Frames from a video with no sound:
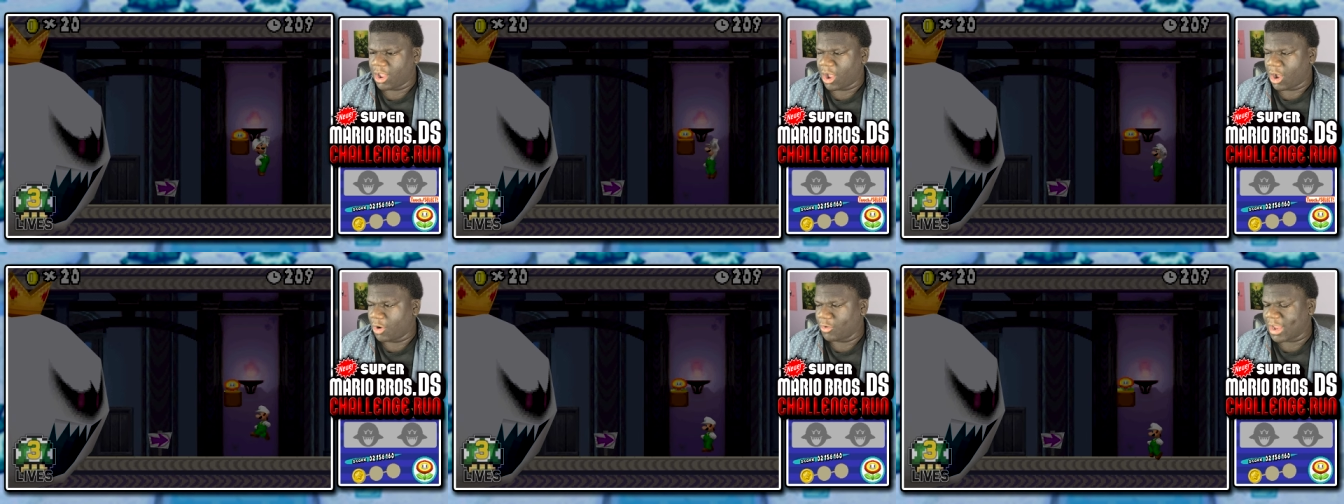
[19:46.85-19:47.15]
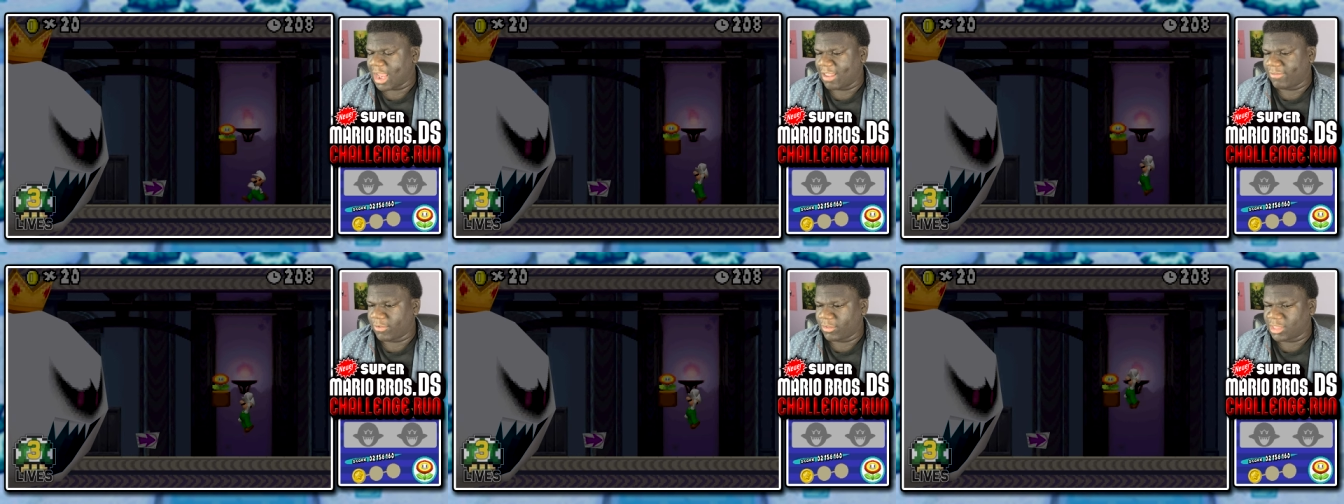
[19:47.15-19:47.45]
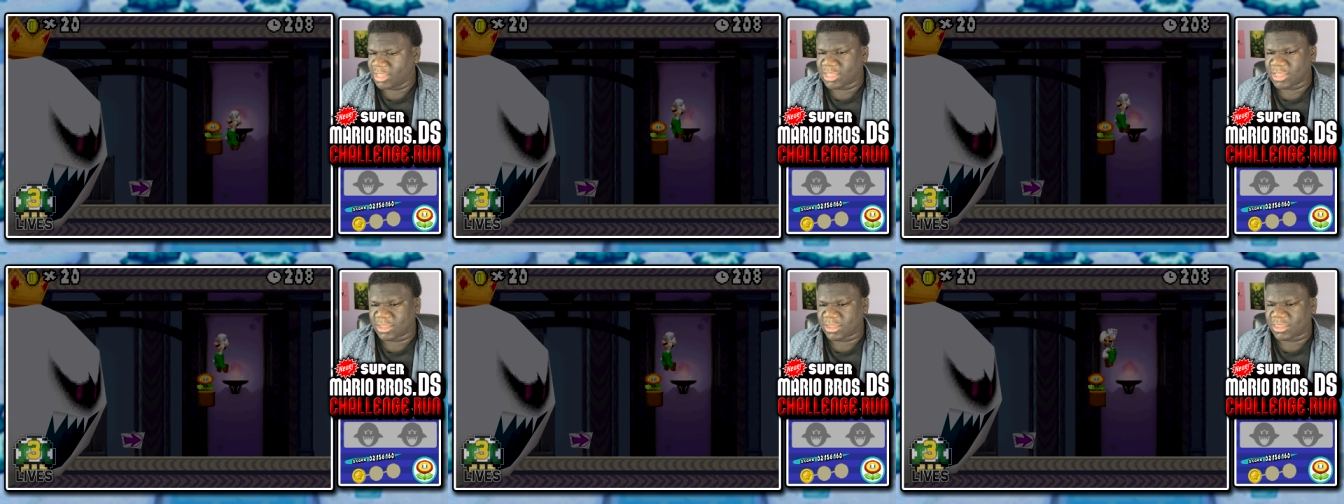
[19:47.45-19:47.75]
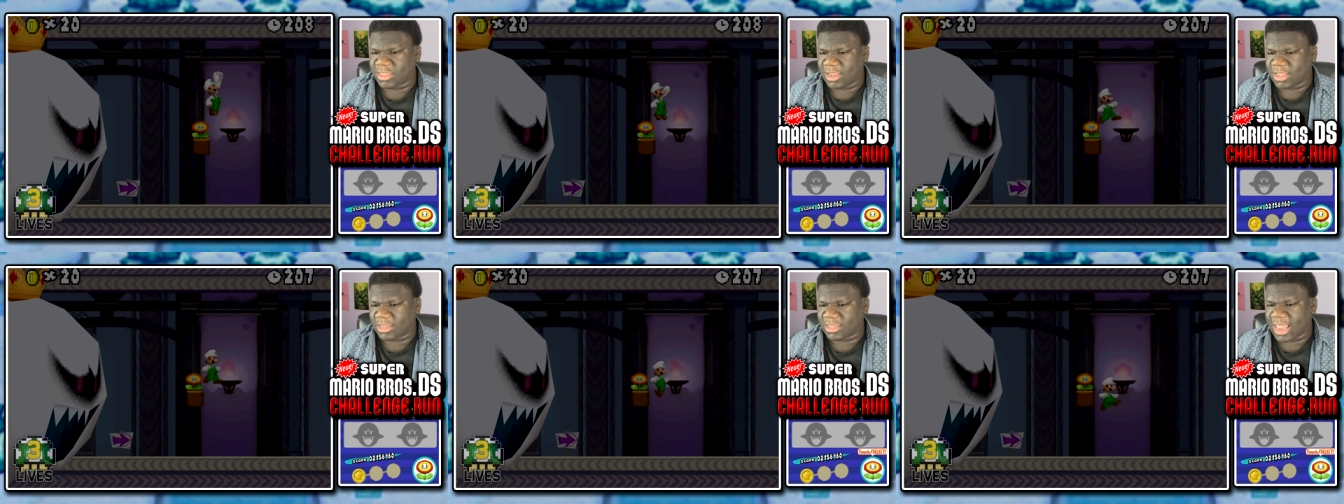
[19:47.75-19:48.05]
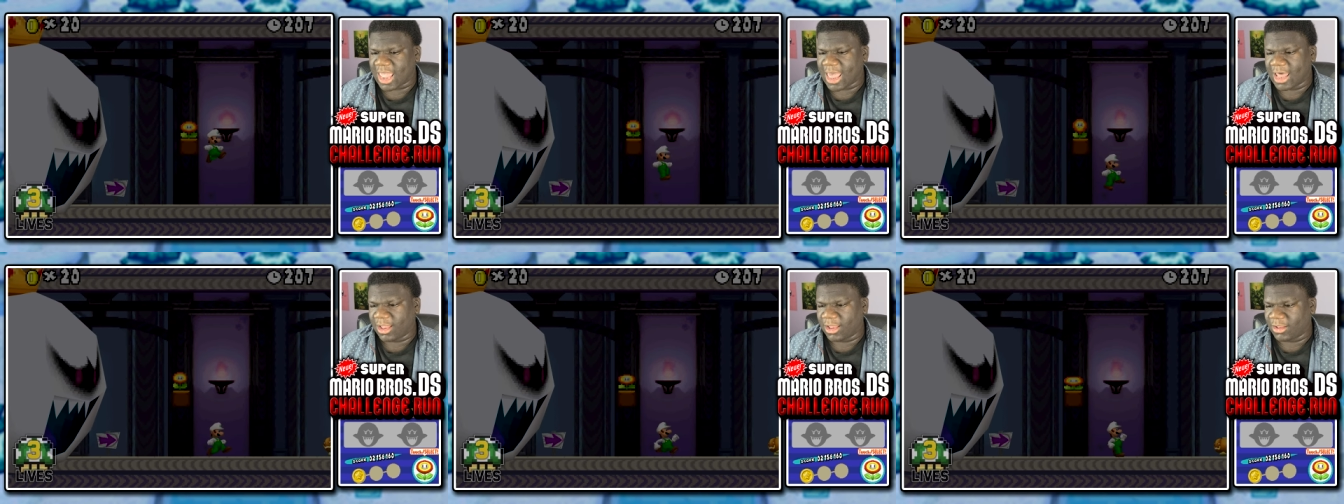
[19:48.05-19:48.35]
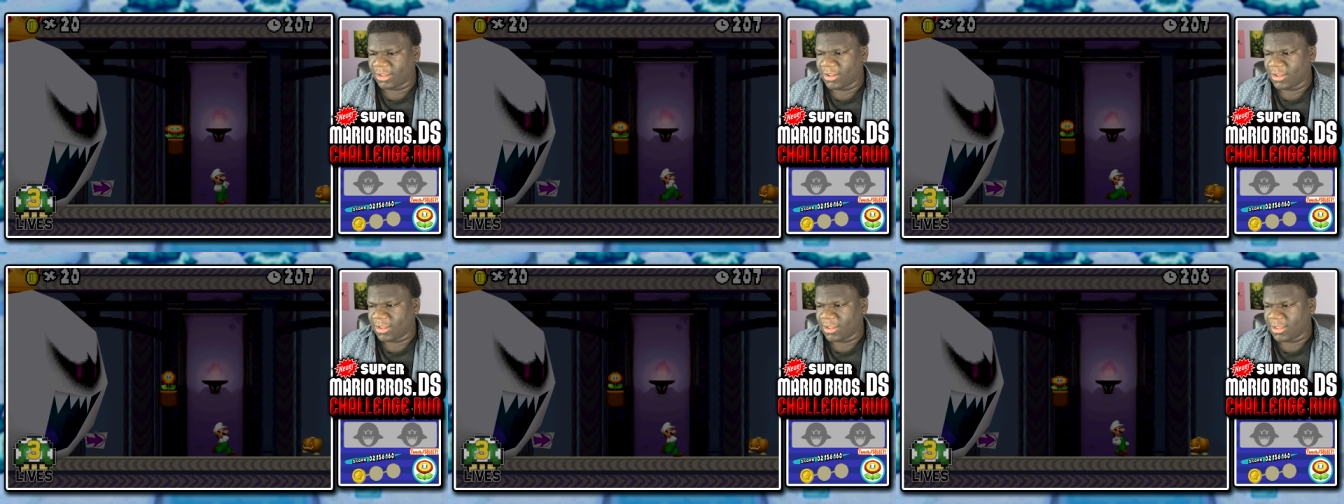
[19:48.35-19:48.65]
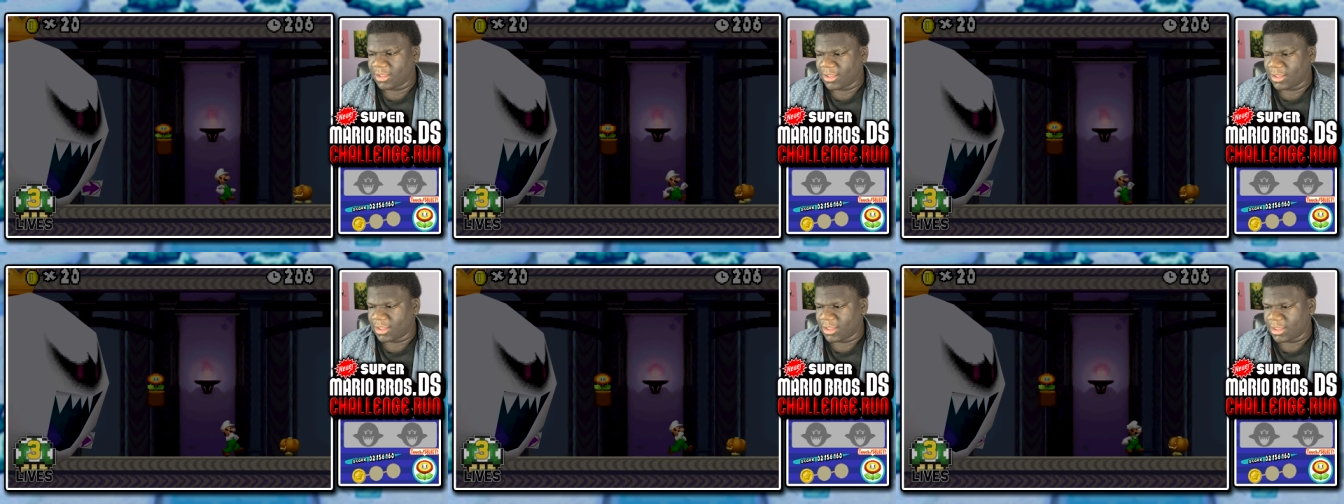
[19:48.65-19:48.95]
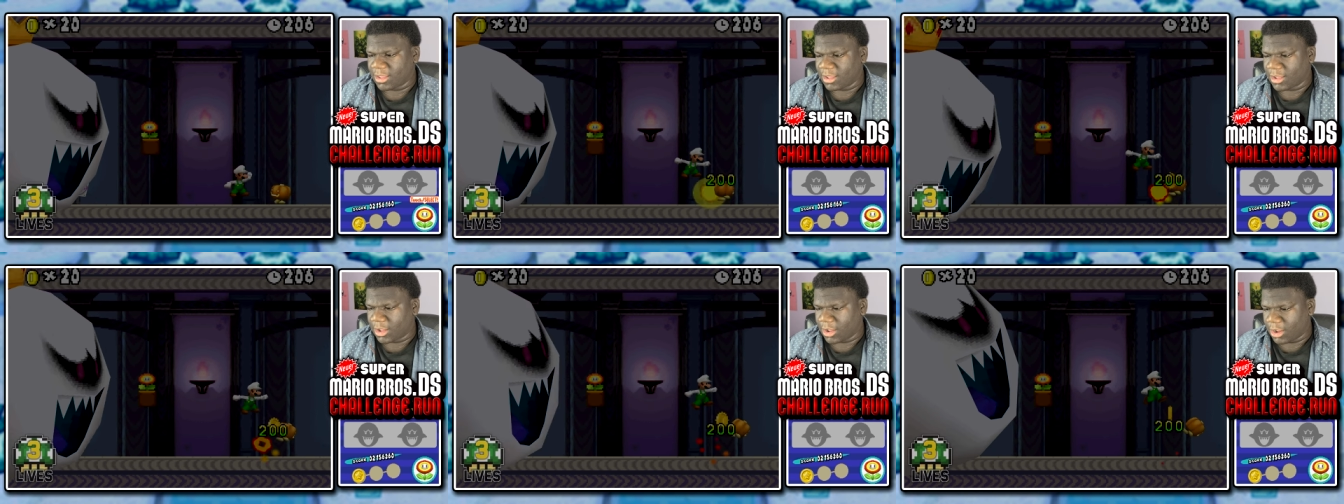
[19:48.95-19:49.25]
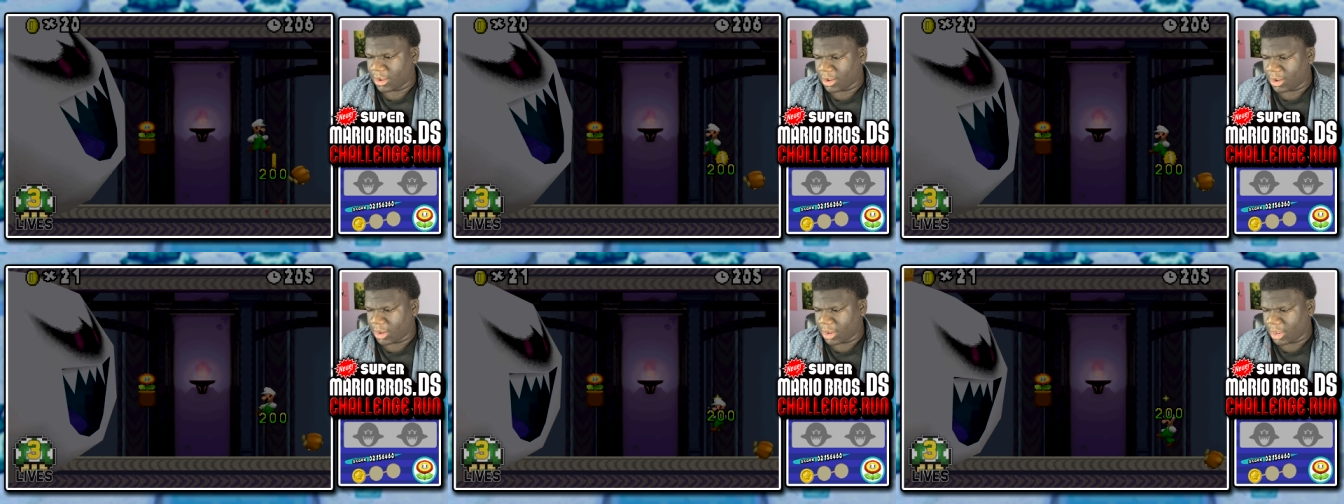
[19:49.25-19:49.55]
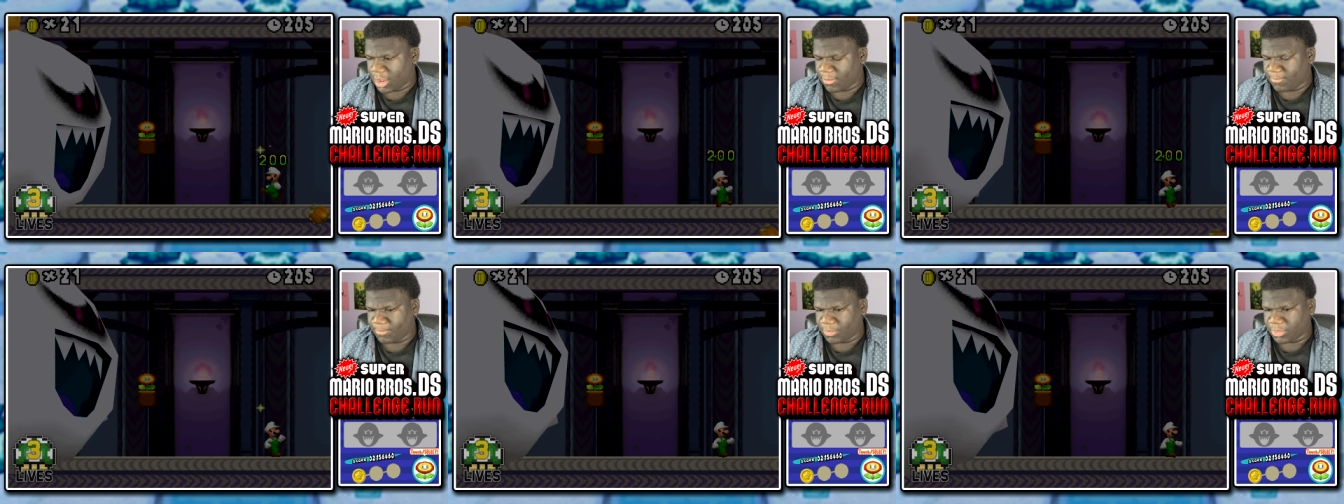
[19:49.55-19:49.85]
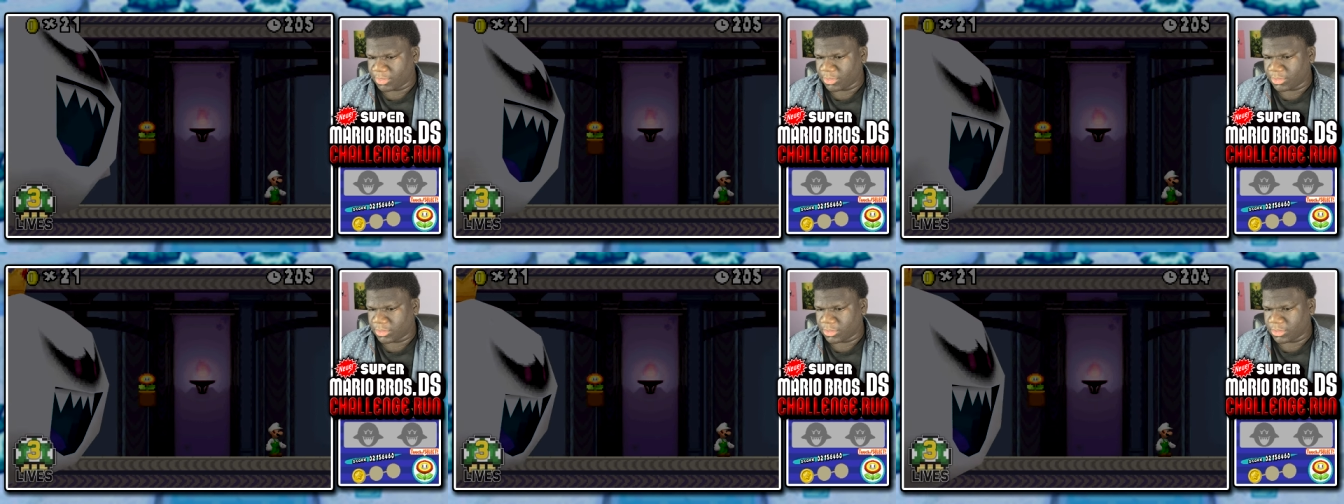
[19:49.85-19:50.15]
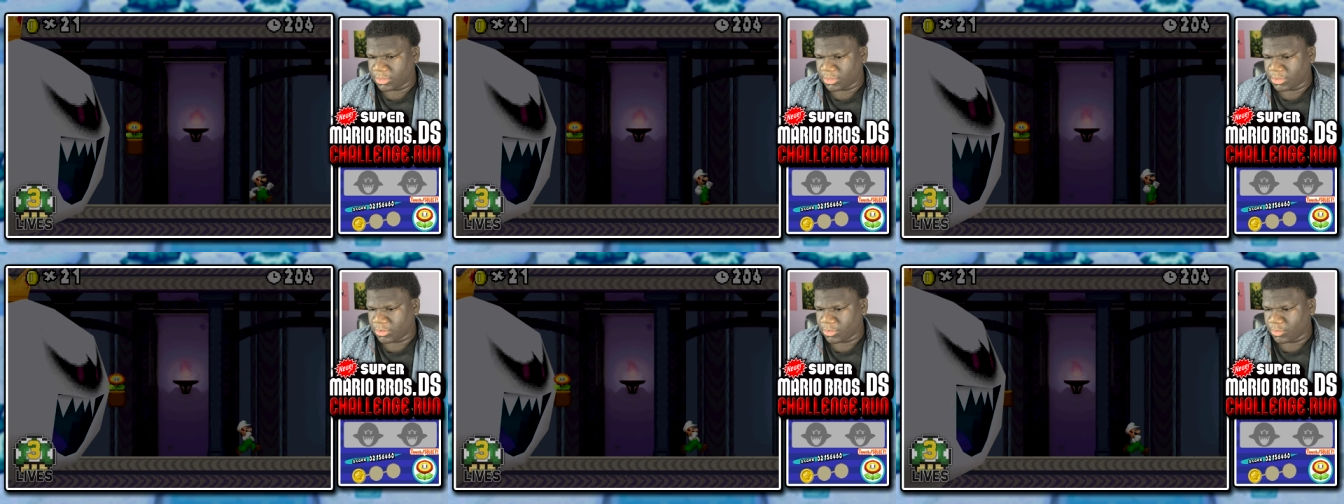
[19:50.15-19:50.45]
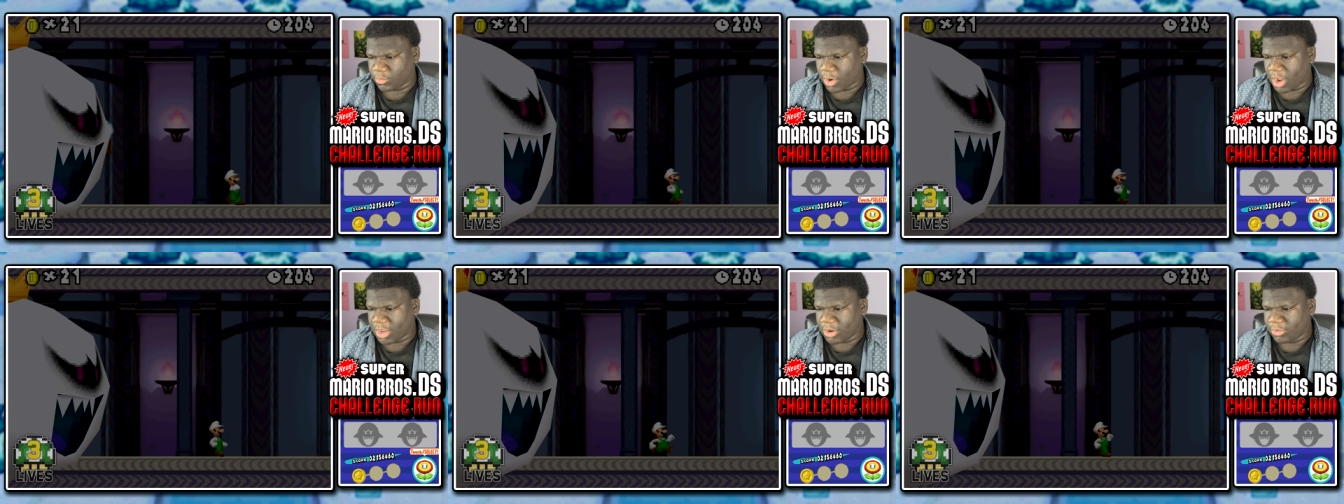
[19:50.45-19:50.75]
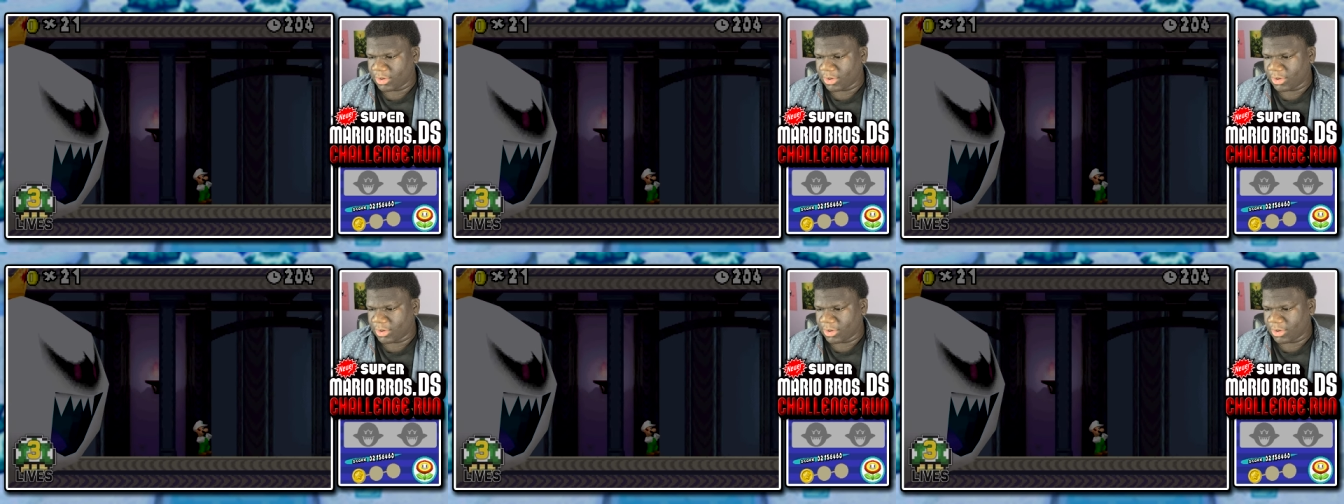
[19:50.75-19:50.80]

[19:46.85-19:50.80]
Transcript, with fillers: Okay, though this is sick as hell. Um, why are you